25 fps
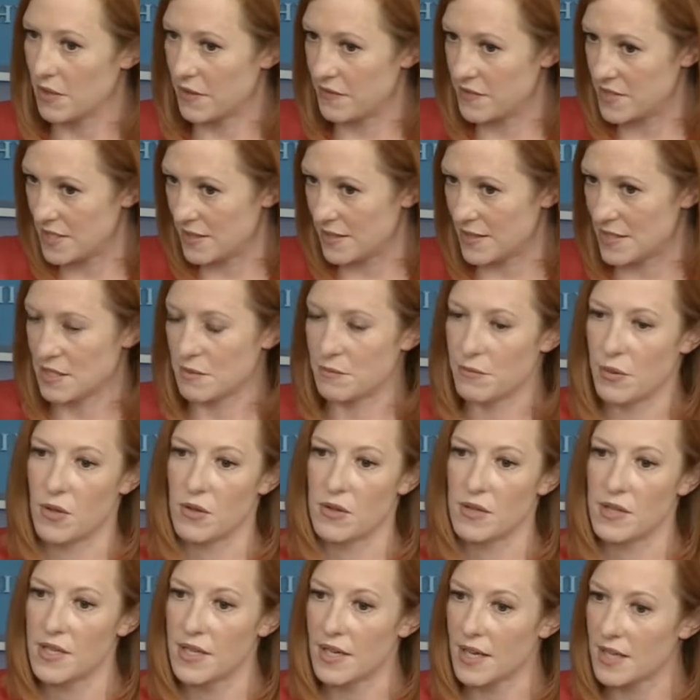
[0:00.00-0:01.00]
we've seen this in
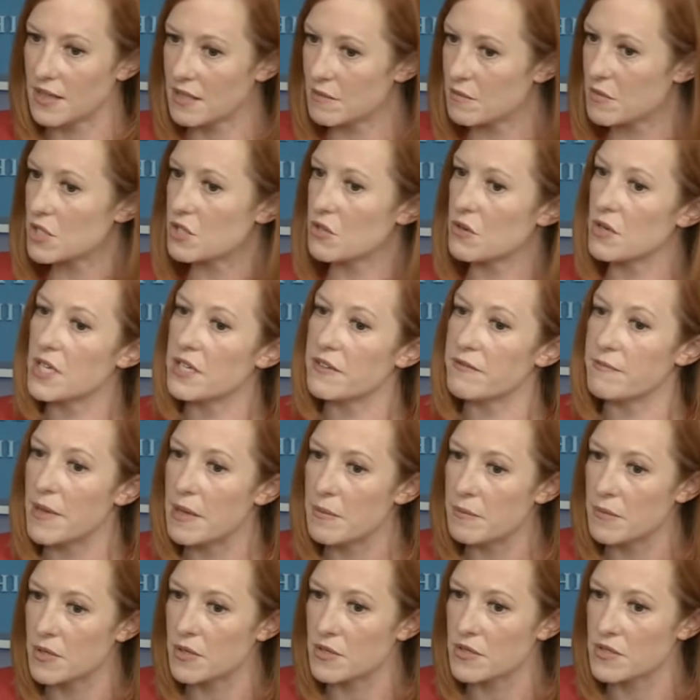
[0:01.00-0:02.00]
polling, and the majority of
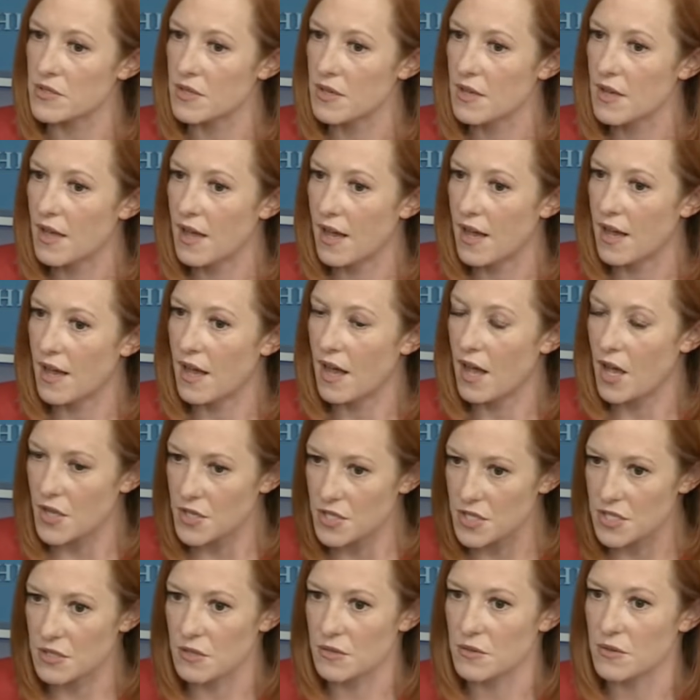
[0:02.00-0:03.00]
members
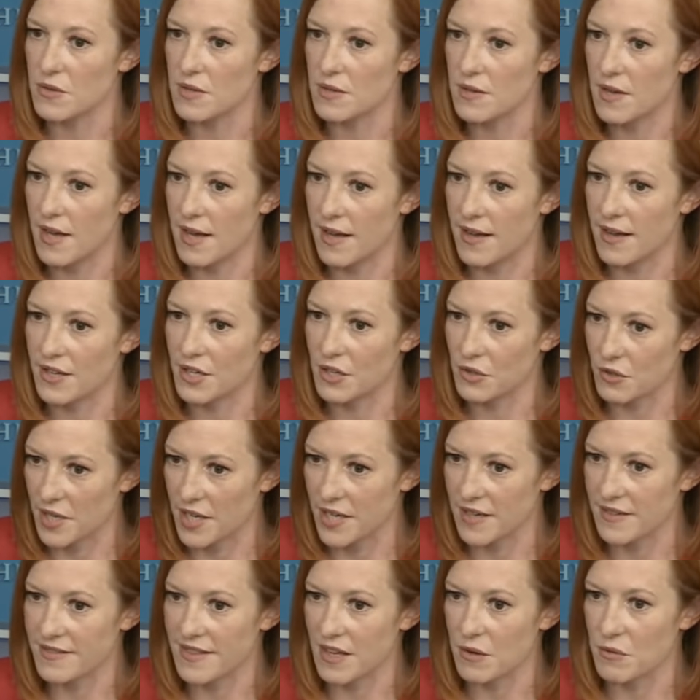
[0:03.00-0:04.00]
also
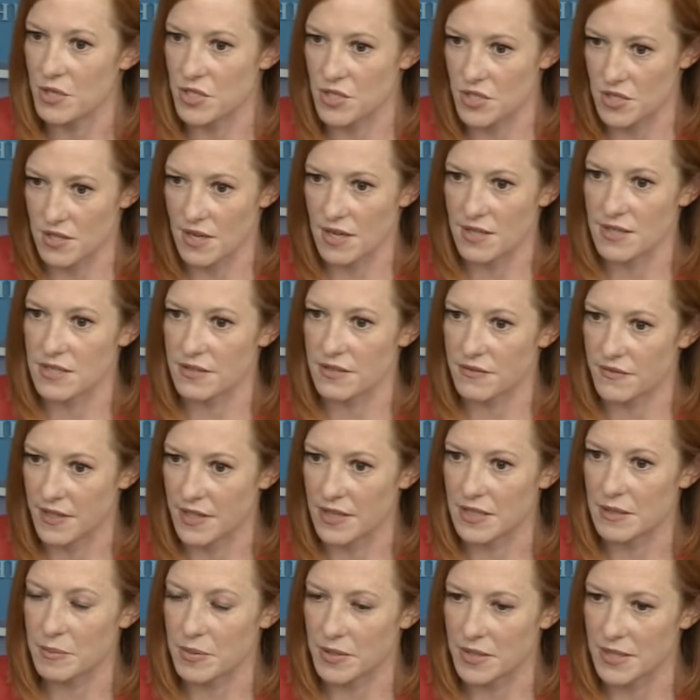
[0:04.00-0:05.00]
agree that we should not
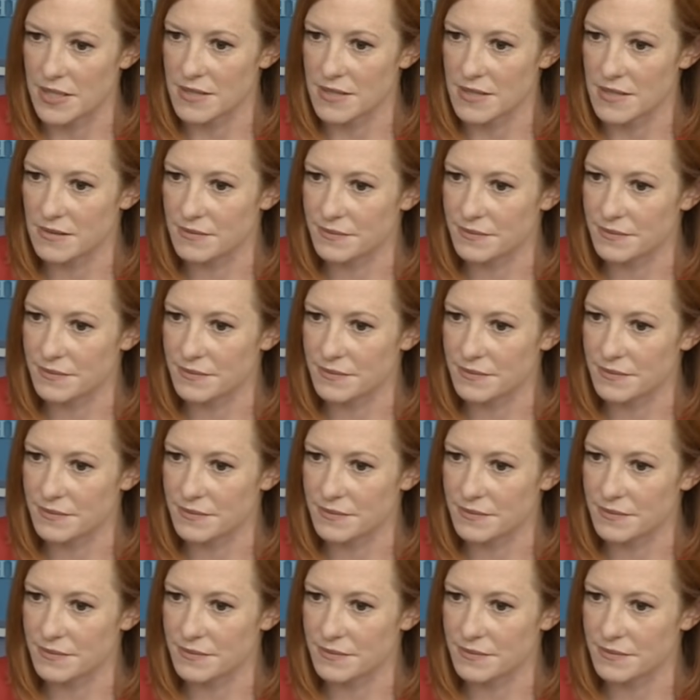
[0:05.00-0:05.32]
defund the police.